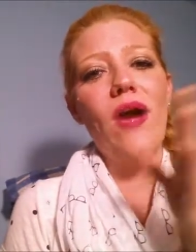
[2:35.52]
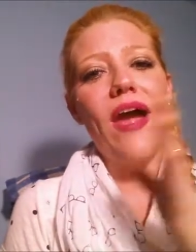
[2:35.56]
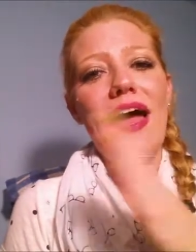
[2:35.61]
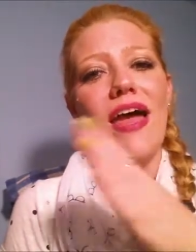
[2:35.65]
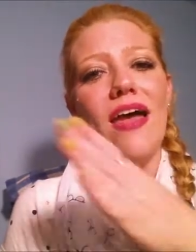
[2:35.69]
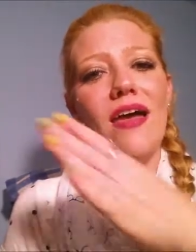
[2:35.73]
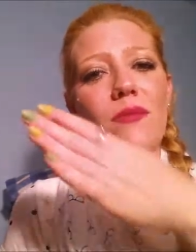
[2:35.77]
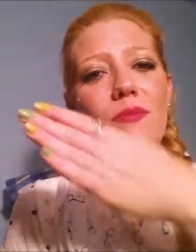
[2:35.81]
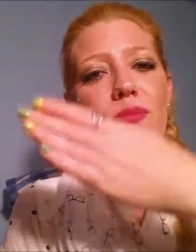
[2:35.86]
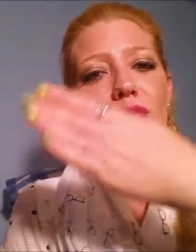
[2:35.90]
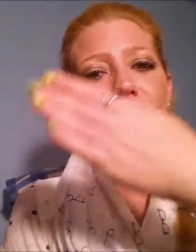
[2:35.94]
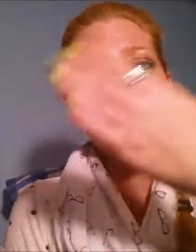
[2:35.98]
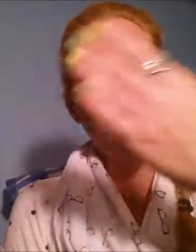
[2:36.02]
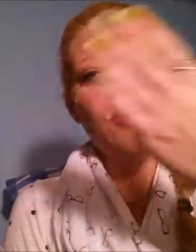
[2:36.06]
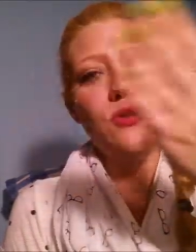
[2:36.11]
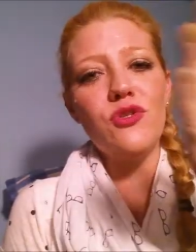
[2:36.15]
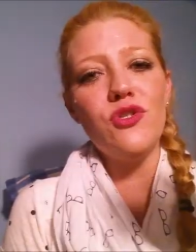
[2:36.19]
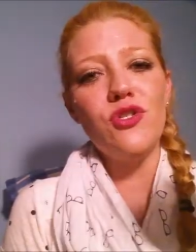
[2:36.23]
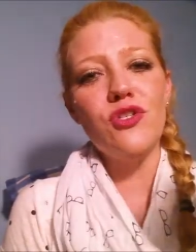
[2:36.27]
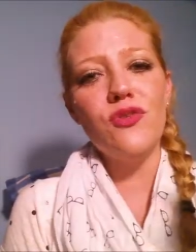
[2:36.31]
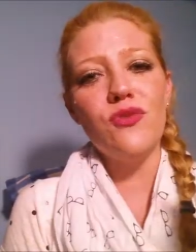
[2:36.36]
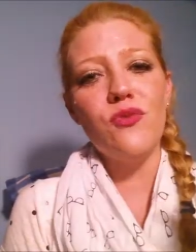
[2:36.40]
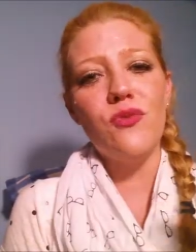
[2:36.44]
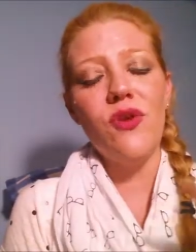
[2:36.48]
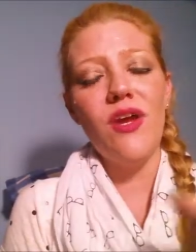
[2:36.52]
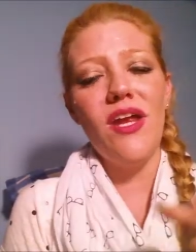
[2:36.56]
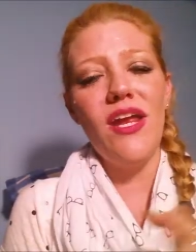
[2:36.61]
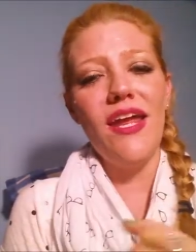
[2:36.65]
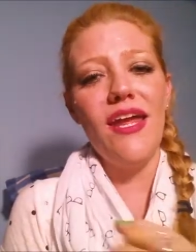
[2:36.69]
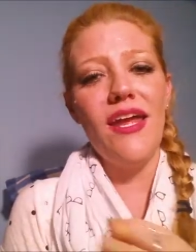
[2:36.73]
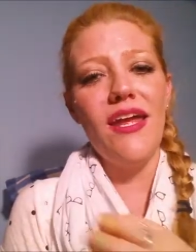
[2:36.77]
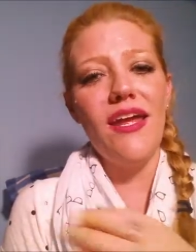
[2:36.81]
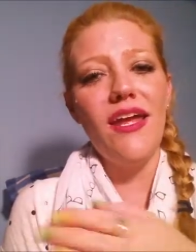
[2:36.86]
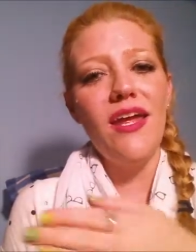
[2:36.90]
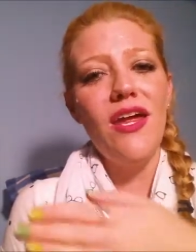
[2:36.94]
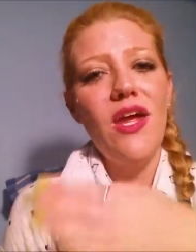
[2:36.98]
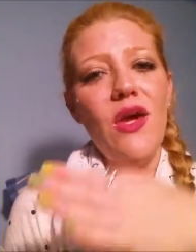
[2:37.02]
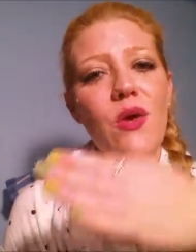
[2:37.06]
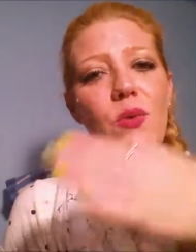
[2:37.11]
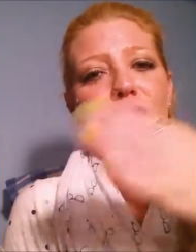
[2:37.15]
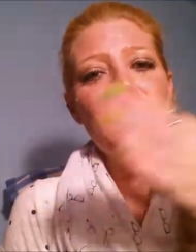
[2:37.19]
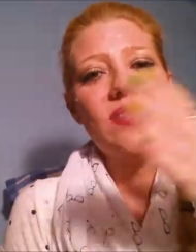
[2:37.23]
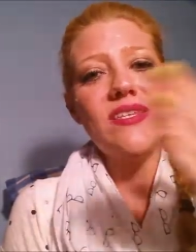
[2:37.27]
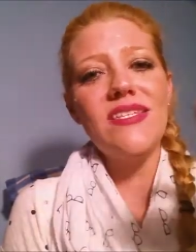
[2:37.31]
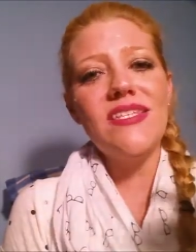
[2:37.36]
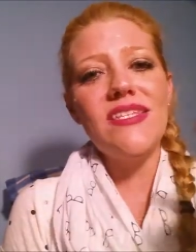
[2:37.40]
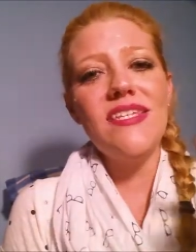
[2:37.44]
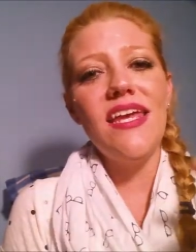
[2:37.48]
wrap your tree
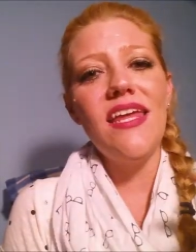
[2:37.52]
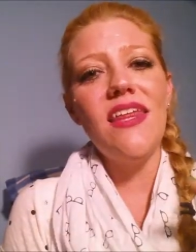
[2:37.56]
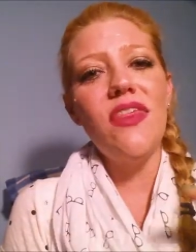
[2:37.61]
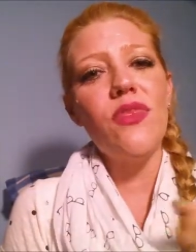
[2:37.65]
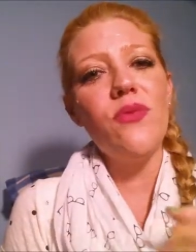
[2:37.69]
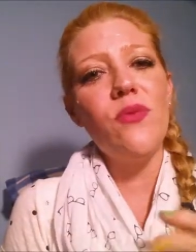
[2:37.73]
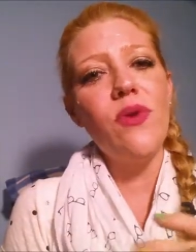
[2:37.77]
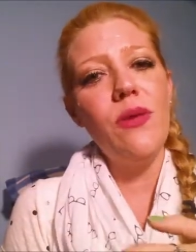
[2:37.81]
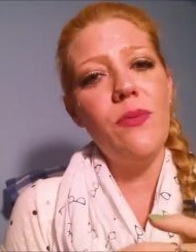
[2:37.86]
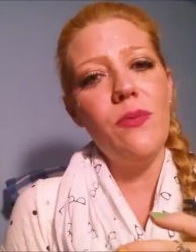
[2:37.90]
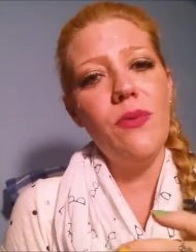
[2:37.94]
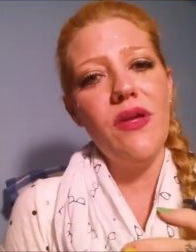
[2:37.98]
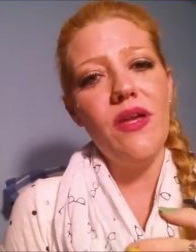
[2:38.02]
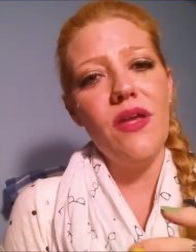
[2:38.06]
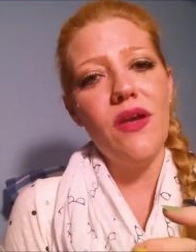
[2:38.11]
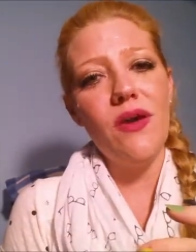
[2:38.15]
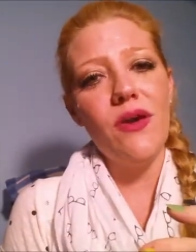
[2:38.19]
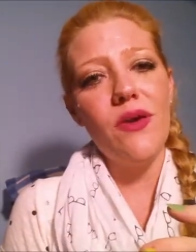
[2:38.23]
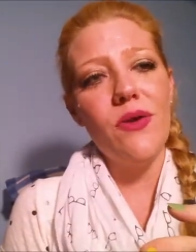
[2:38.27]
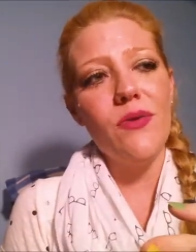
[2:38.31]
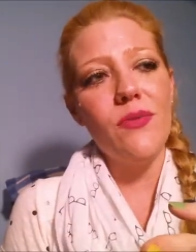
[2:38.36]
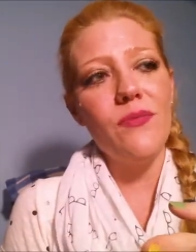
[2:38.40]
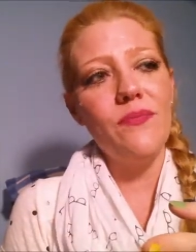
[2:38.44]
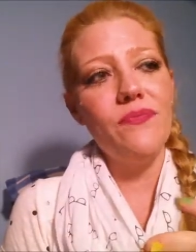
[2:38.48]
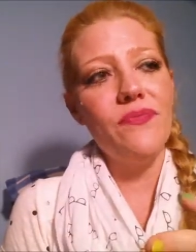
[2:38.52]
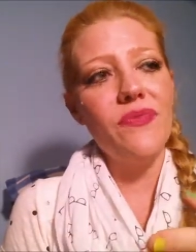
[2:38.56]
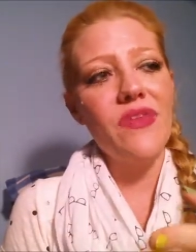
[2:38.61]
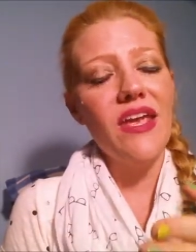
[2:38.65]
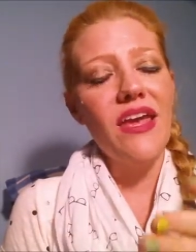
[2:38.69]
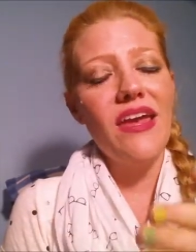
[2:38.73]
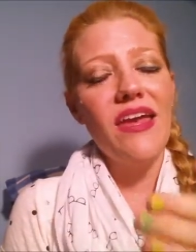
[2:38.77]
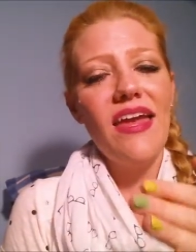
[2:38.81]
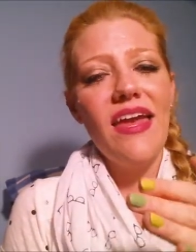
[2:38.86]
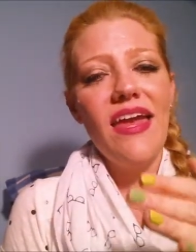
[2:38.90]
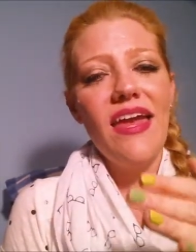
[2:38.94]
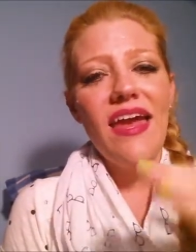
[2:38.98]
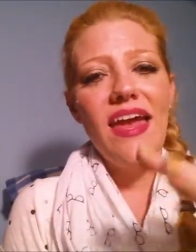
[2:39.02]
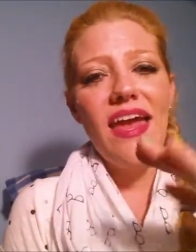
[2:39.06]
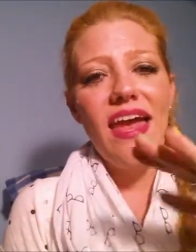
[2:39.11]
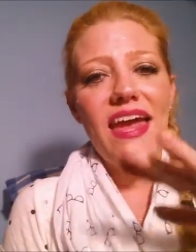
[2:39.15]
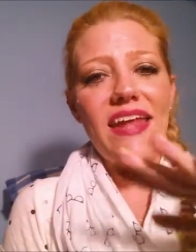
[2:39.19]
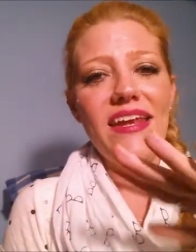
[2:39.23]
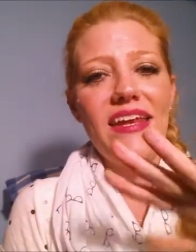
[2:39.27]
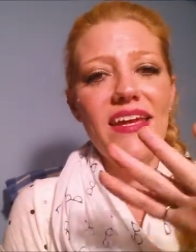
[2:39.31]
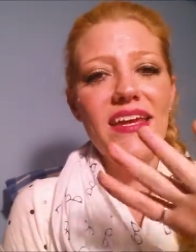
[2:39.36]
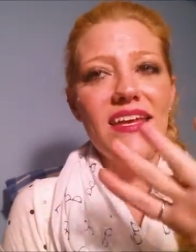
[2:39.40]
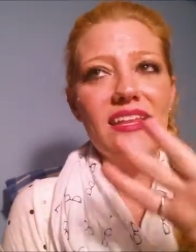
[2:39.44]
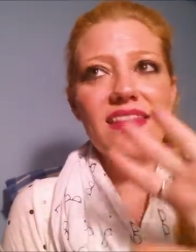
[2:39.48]
with C3PO
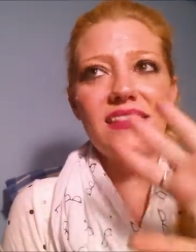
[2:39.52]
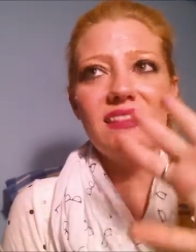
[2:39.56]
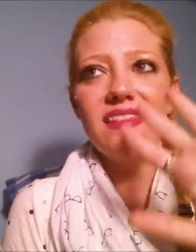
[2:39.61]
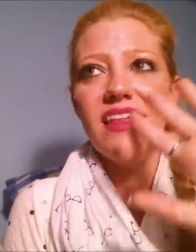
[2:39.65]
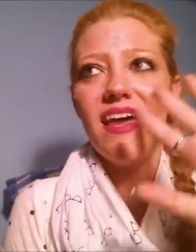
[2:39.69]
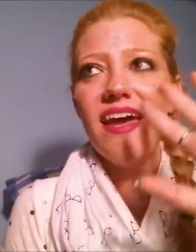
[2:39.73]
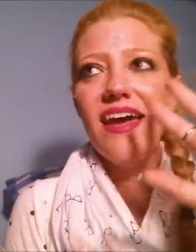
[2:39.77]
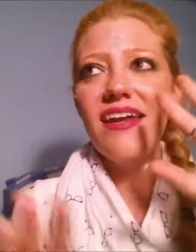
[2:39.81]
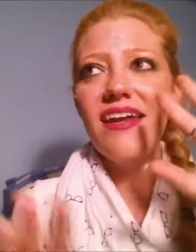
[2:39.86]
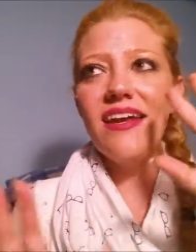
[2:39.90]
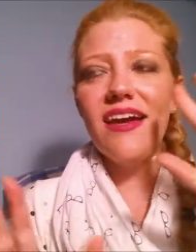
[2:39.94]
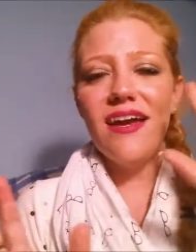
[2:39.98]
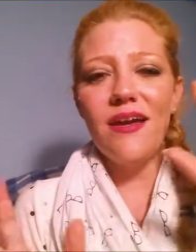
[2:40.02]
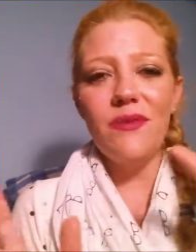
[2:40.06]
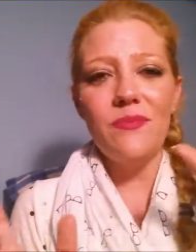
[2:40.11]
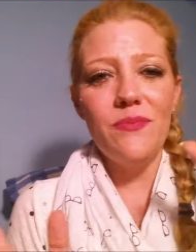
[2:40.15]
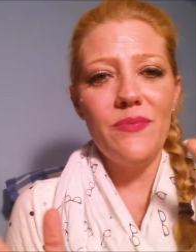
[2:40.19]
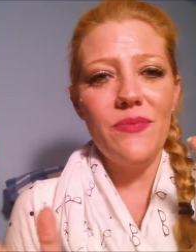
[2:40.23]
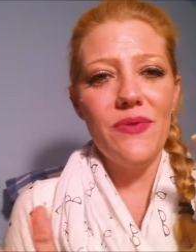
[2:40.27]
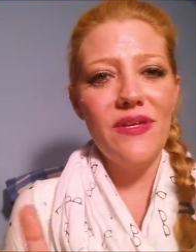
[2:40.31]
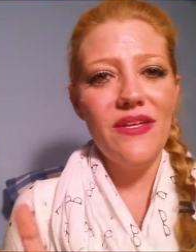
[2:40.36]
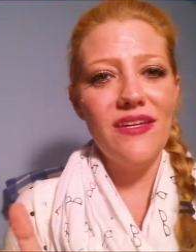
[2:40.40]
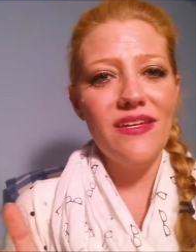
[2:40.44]
and it can light up